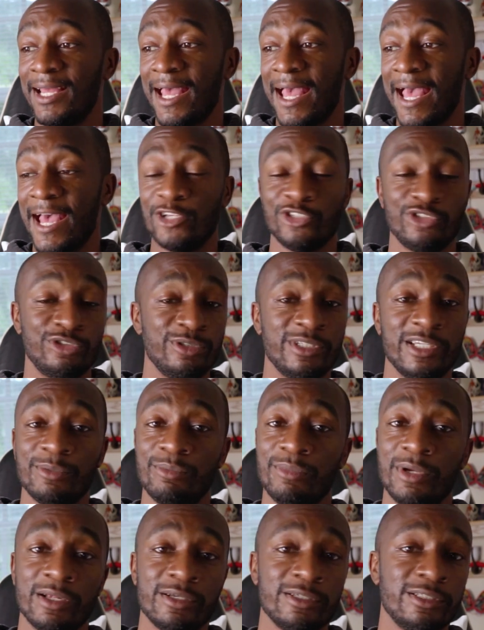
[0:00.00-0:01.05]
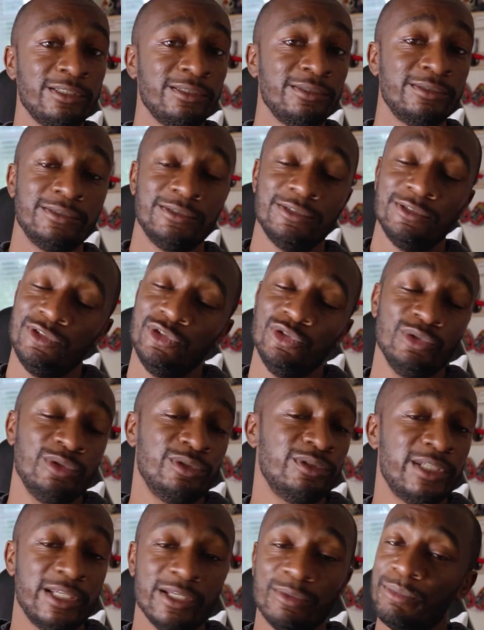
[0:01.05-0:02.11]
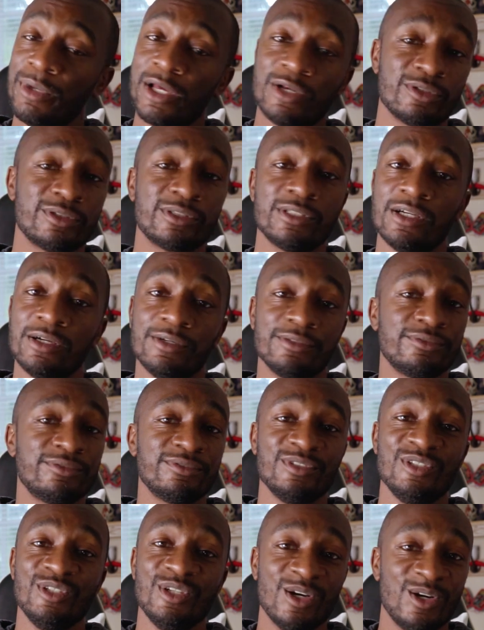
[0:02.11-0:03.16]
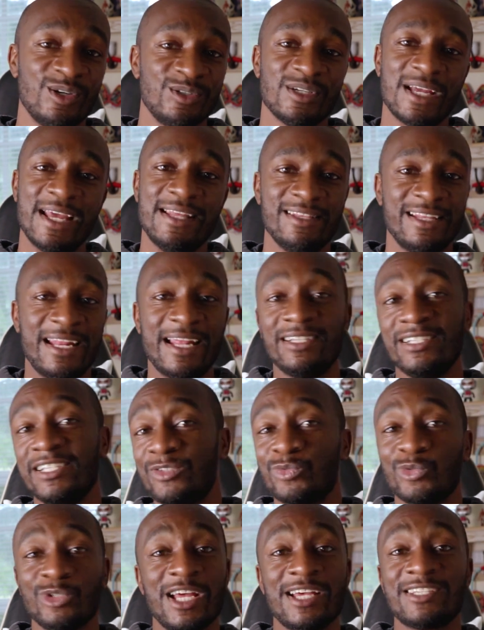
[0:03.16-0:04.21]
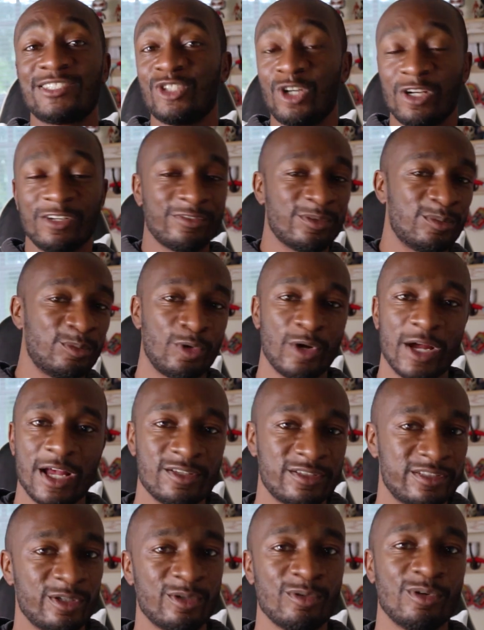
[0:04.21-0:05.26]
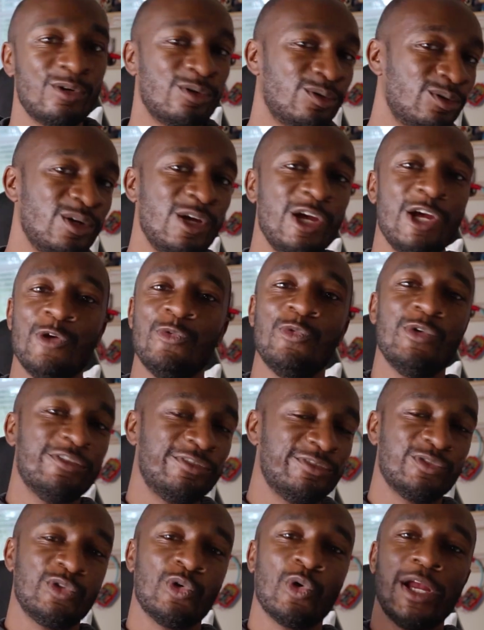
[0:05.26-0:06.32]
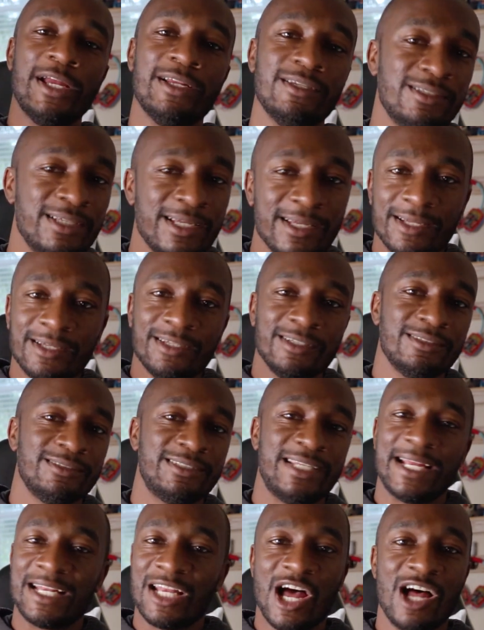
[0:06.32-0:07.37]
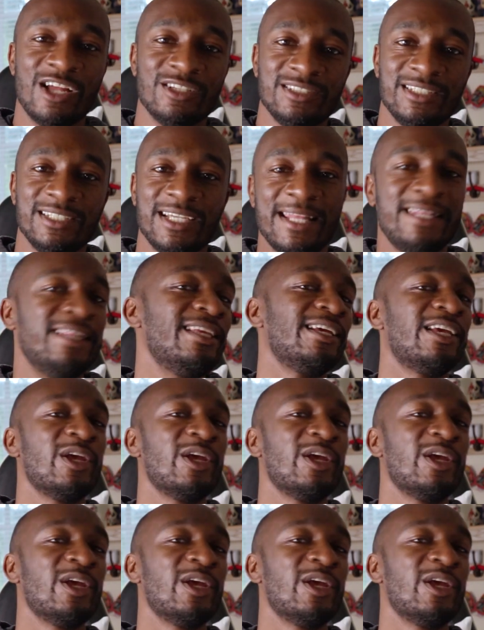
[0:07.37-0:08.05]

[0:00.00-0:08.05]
as you get better, you get better stuff, you know? And then at least we're not starting from ground zero with great technology and then